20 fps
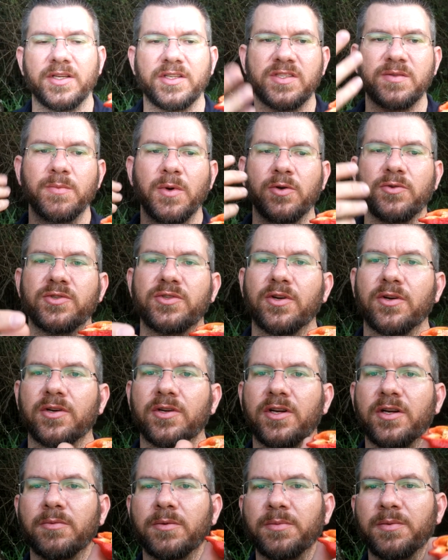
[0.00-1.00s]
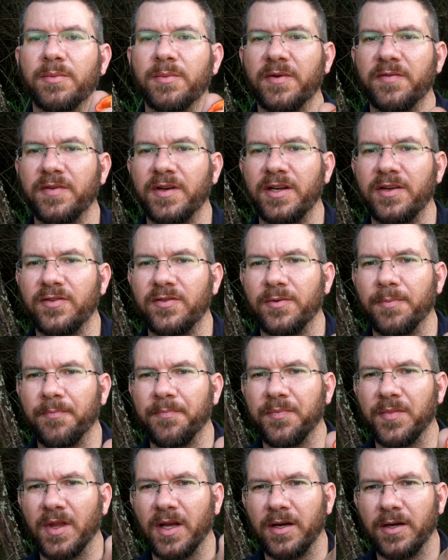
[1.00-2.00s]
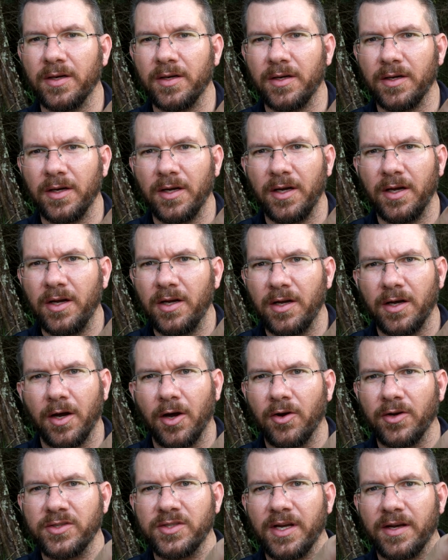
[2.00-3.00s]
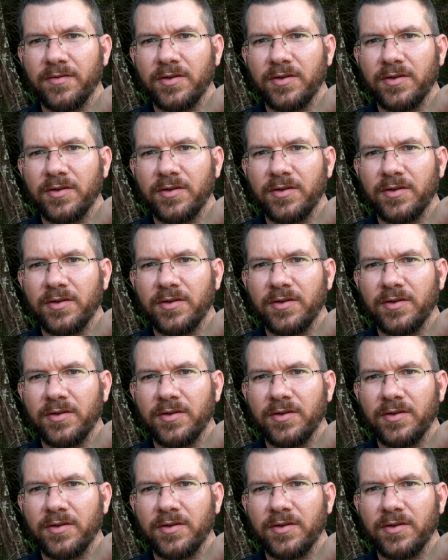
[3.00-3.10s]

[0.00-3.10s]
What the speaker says: The smoke's starting to come up in my face. Always